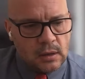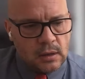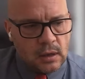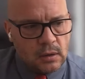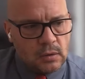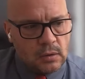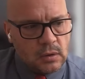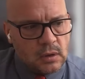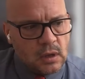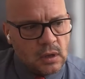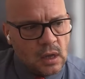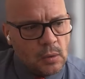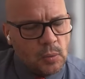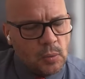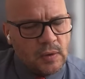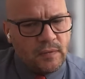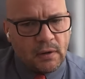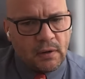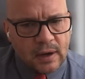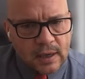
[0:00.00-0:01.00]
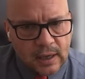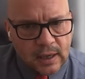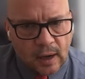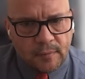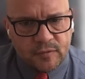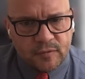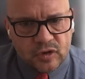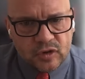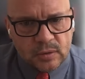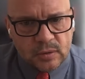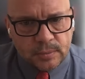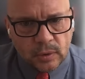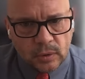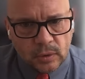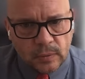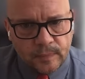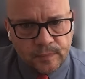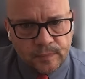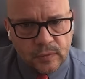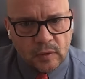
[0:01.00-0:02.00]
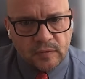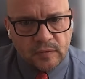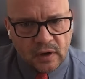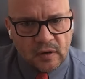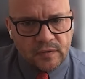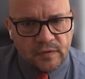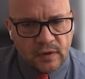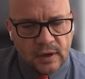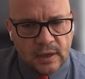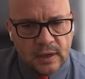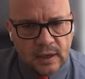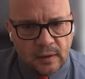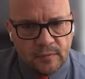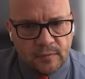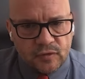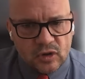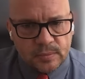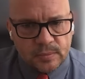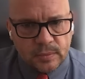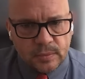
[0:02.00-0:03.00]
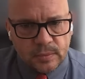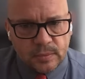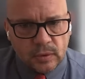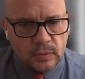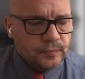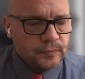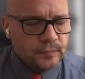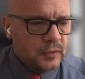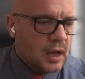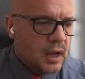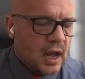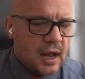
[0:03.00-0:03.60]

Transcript: you know, we're very comfortable, very, very comfortable.